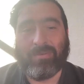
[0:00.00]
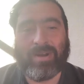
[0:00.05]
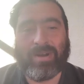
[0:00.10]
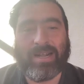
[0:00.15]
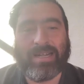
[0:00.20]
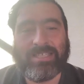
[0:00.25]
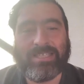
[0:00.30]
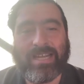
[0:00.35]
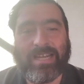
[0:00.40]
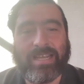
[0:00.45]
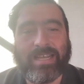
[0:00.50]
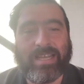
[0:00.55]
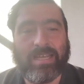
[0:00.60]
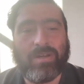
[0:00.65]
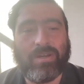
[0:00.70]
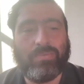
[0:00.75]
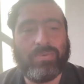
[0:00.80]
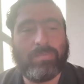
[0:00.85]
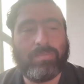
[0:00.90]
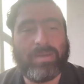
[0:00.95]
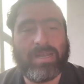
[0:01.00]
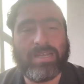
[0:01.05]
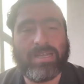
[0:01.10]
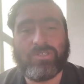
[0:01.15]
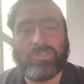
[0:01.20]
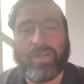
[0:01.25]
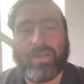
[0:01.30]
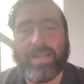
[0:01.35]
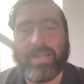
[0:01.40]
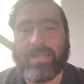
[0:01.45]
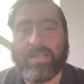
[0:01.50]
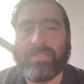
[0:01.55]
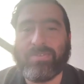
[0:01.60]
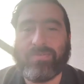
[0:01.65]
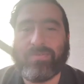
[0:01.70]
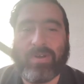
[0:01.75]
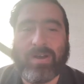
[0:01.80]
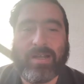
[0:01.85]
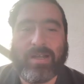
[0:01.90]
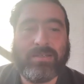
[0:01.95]
When I check in with my trans
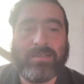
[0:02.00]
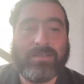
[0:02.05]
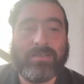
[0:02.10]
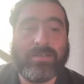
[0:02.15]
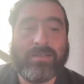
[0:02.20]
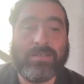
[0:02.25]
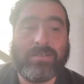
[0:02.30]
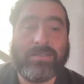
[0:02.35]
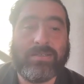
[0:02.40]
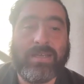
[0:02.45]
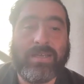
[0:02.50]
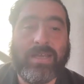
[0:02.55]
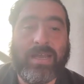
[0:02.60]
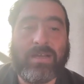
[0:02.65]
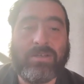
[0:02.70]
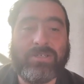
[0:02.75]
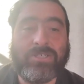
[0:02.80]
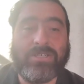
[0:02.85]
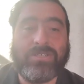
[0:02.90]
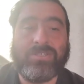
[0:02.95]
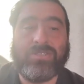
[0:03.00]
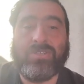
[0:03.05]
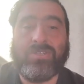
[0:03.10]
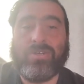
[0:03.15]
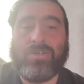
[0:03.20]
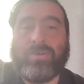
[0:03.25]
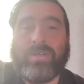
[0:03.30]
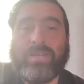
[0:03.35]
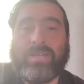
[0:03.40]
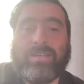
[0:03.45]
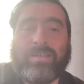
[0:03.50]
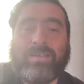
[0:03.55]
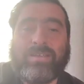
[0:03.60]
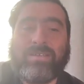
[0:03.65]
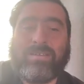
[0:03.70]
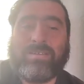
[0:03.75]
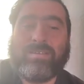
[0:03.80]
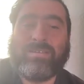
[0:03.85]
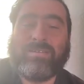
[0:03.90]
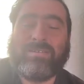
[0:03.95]
friend to see how she's doing,
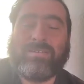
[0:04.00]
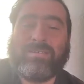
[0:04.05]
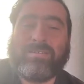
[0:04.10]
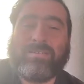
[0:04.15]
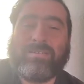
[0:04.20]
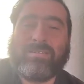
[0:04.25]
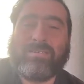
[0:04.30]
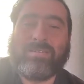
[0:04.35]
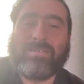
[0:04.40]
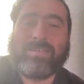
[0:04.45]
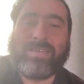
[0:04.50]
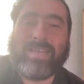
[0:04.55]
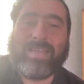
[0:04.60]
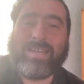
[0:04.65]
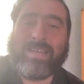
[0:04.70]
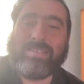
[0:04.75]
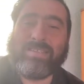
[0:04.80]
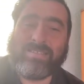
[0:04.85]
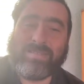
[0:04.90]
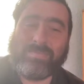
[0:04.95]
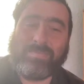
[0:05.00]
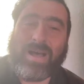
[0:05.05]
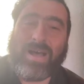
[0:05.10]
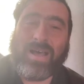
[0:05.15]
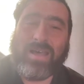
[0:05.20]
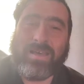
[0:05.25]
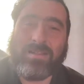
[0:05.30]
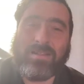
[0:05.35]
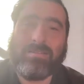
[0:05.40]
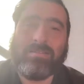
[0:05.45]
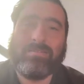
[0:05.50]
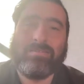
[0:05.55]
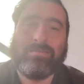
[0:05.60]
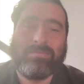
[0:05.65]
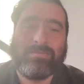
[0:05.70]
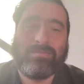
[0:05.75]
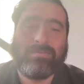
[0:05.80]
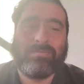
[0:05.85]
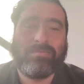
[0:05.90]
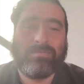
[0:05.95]
can I smile?
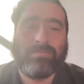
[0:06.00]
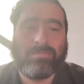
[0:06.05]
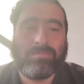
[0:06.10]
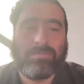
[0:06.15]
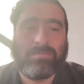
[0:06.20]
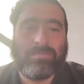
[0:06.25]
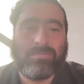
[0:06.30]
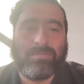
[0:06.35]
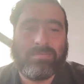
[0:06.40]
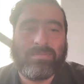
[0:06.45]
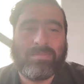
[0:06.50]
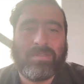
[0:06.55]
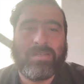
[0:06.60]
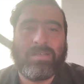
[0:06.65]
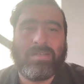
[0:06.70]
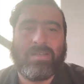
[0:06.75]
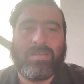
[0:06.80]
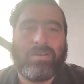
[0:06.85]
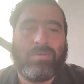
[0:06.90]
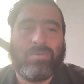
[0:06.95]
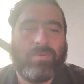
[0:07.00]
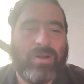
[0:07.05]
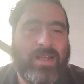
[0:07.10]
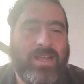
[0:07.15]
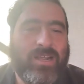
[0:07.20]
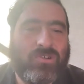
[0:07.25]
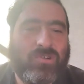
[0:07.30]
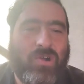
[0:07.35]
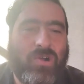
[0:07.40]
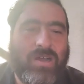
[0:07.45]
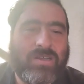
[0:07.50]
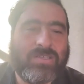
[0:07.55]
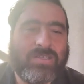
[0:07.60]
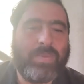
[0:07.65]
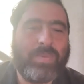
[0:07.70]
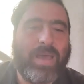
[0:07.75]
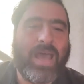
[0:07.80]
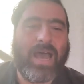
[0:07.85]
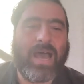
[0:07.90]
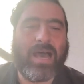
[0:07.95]
When I
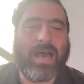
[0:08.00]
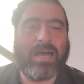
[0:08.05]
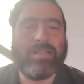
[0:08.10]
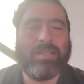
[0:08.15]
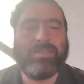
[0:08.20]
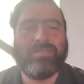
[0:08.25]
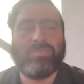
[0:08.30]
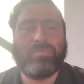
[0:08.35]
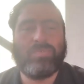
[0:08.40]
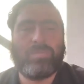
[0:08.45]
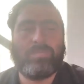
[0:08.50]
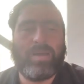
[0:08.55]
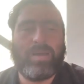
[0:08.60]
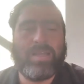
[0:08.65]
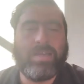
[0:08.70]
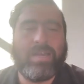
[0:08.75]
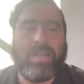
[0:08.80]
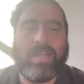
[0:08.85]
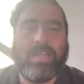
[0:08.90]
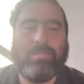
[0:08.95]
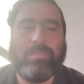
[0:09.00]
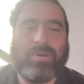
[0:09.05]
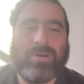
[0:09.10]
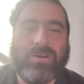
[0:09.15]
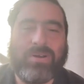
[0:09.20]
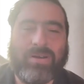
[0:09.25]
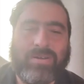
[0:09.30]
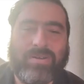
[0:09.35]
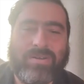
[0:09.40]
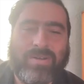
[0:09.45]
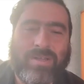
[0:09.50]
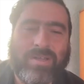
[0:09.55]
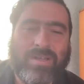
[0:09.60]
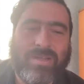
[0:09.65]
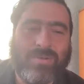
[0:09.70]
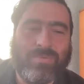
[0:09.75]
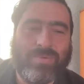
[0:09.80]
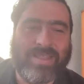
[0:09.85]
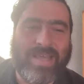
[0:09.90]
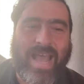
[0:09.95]
cross paths with my neighbor
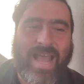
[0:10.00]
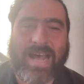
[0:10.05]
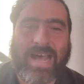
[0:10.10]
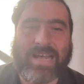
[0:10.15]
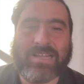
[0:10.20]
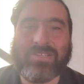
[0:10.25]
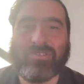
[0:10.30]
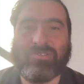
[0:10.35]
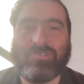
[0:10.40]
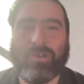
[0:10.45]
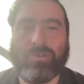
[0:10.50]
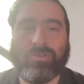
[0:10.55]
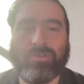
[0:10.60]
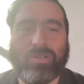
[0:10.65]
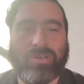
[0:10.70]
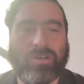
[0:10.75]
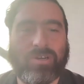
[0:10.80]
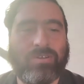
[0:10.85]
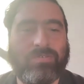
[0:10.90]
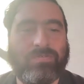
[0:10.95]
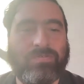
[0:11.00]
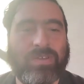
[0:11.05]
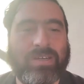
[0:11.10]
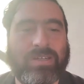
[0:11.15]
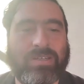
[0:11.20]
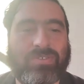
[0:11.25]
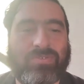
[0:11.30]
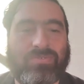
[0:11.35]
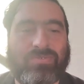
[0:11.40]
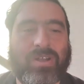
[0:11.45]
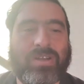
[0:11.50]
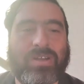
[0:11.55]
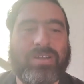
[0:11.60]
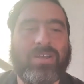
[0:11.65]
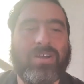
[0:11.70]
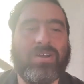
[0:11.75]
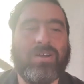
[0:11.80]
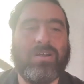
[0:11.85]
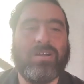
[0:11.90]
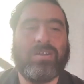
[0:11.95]
with AstroTurf in his front
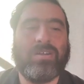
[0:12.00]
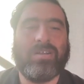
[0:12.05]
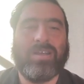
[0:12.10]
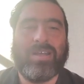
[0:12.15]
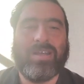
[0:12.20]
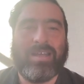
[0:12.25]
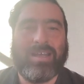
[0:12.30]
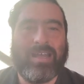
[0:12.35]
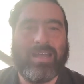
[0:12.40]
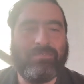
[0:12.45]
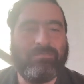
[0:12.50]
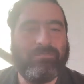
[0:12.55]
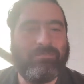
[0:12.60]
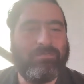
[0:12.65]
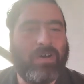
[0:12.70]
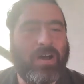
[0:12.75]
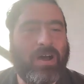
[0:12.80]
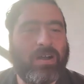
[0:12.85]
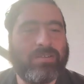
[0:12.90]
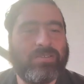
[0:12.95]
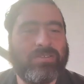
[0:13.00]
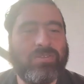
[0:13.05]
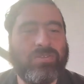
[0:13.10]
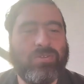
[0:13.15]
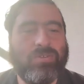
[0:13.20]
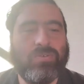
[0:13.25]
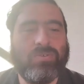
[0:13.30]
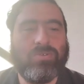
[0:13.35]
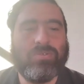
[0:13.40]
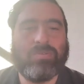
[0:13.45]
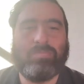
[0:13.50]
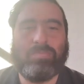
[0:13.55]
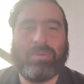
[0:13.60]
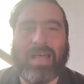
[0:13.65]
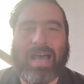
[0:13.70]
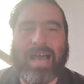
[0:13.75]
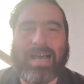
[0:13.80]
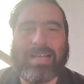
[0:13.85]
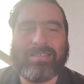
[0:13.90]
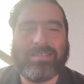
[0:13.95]
yard and Fox News
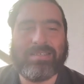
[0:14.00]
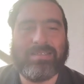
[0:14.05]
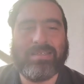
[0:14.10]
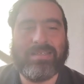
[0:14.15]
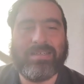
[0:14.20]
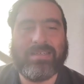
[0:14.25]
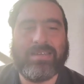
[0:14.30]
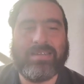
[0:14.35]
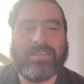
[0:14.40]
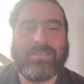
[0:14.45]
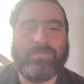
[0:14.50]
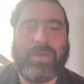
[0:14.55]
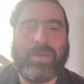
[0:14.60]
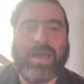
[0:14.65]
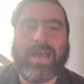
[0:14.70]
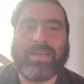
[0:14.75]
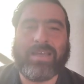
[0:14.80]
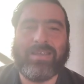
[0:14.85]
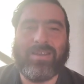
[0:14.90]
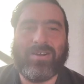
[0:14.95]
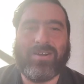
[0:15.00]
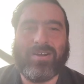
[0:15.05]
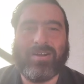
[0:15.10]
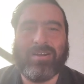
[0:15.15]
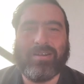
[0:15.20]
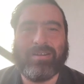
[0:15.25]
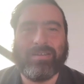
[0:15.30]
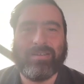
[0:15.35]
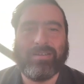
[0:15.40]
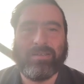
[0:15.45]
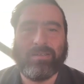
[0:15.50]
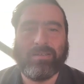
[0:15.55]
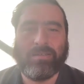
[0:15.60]
blasting in his backyard,